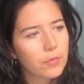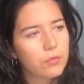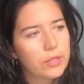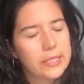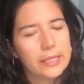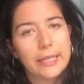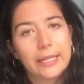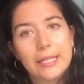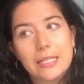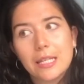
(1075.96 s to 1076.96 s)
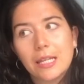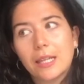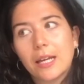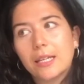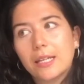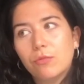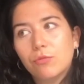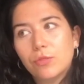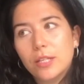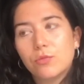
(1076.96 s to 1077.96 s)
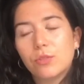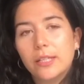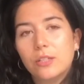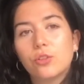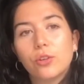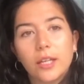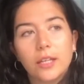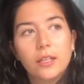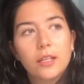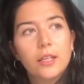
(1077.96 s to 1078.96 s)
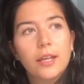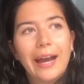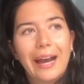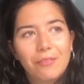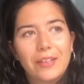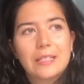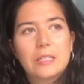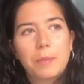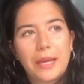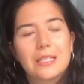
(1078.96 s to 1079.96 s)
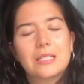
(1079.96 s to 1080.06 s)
recently, and he said that he's really enjoying having space